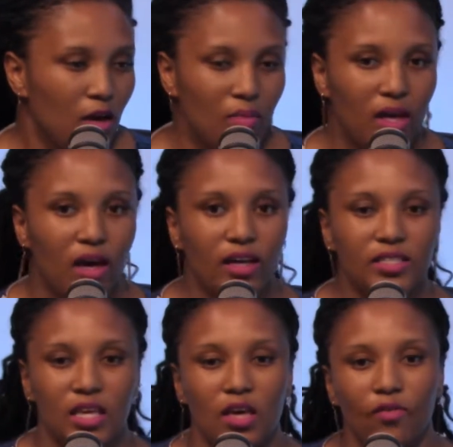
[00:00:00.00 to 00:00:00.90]

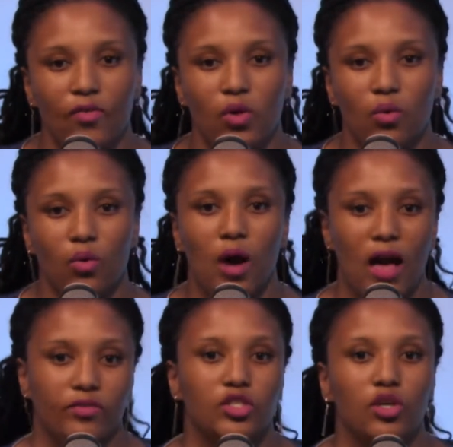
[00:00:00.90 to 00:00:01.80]
Because if you
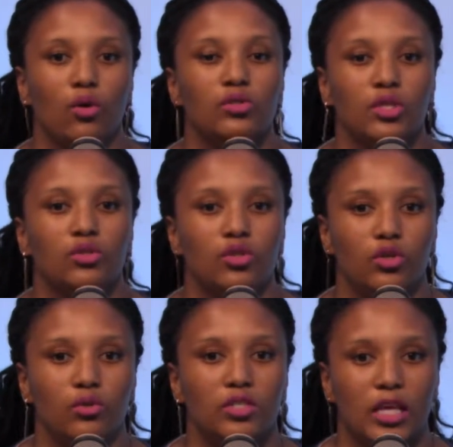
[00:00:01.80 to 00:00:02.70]
have chosen to
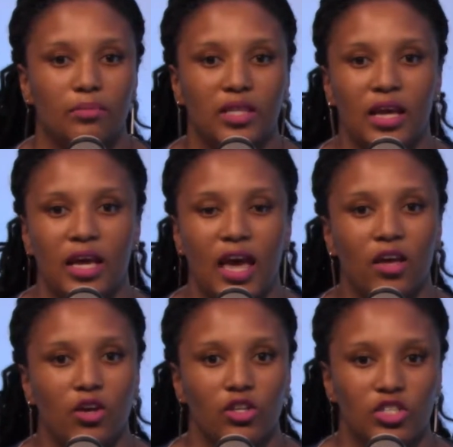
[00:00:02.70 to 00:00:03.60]
do something
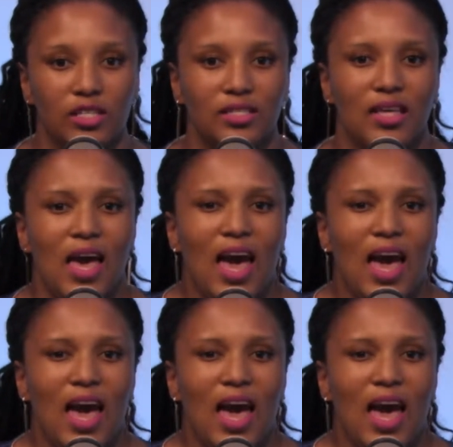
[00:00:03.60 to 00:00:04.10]
and you're just